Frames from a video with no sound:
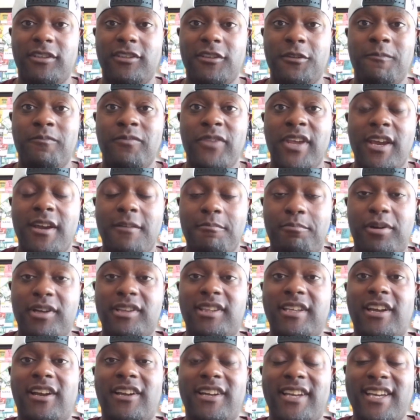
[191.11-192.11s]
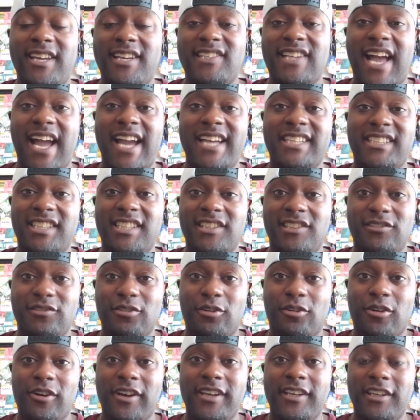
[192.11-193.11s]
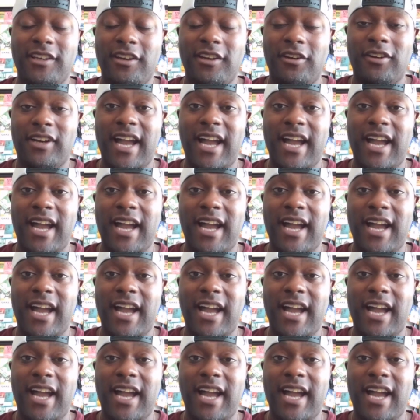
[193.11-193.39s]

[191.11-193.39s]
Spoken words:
to put that on his IG story,